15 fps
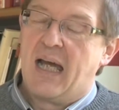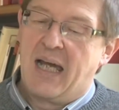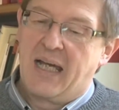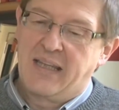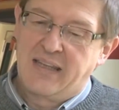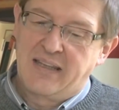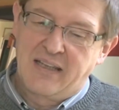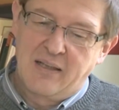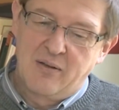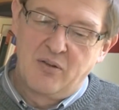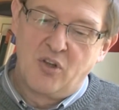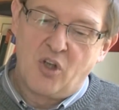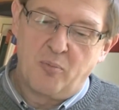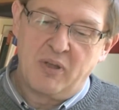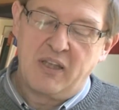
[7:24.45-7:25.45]
And
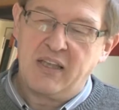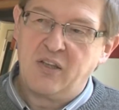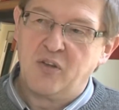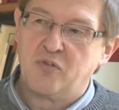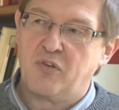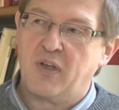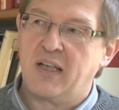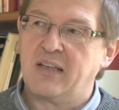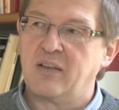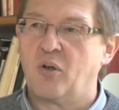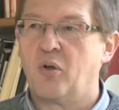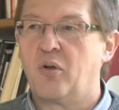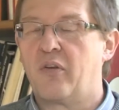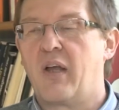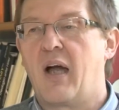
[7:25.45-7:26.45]
normally you find
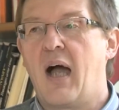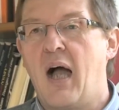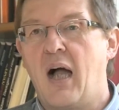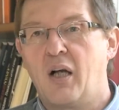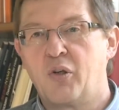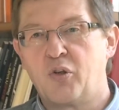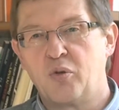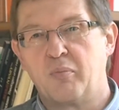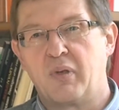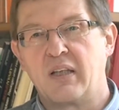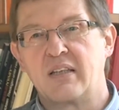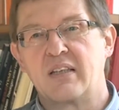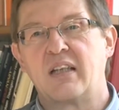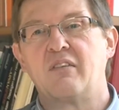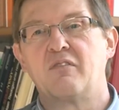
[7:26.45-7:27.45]
all the
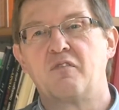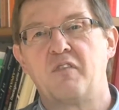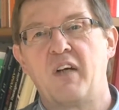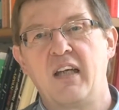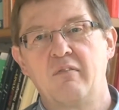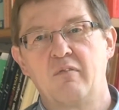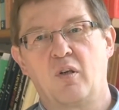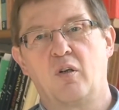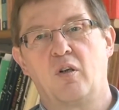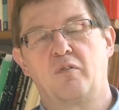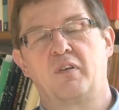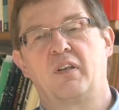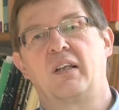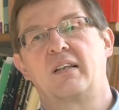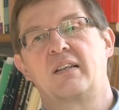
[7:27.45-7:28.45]
arguments in favor of
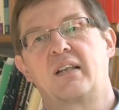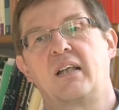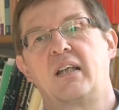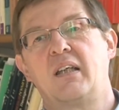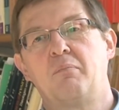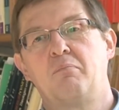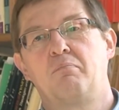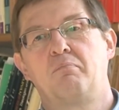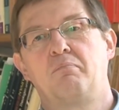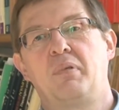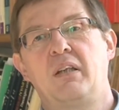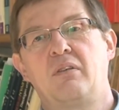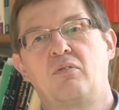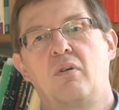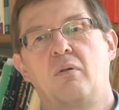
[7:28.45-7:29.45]
a, let's say,
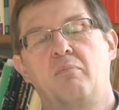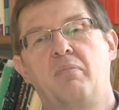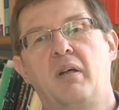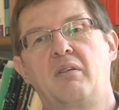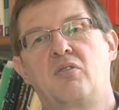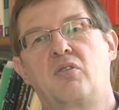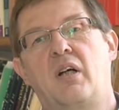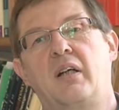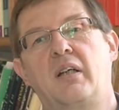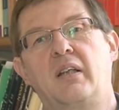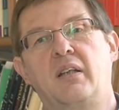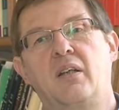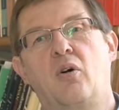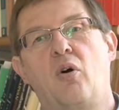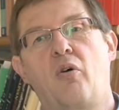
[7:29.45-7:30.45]

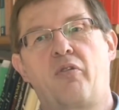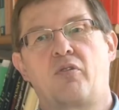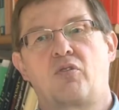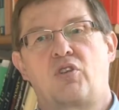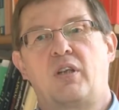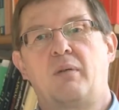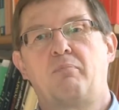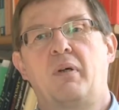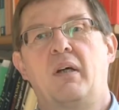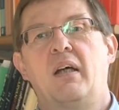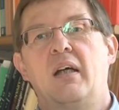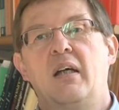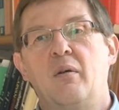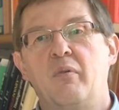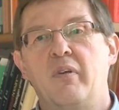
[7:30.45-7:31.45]
Petrine authorship
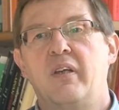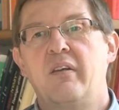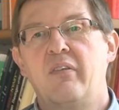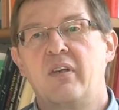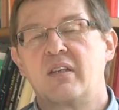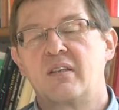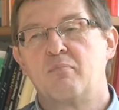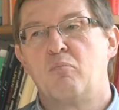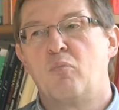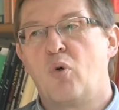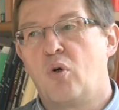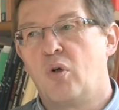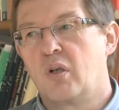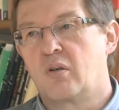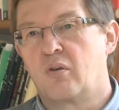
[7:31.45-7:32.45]
within these
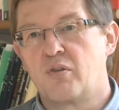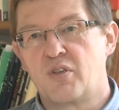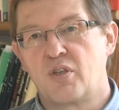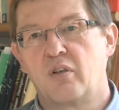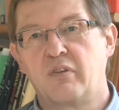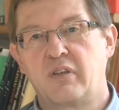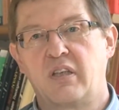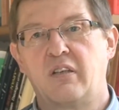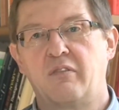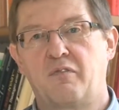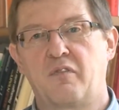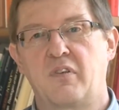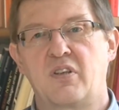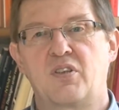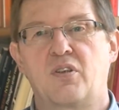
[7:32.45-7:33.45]
more
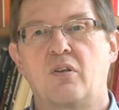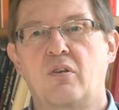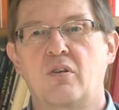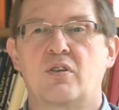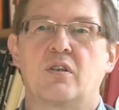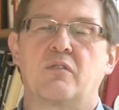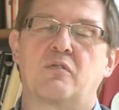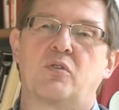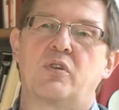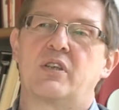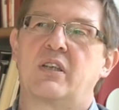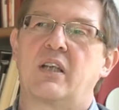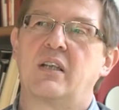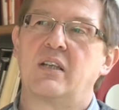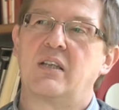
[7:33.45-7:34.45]
conservative circles of
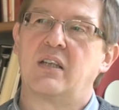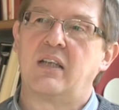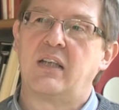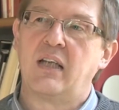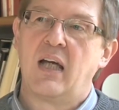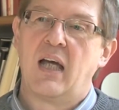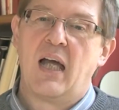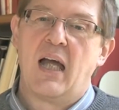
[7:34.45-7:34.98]
Christianity.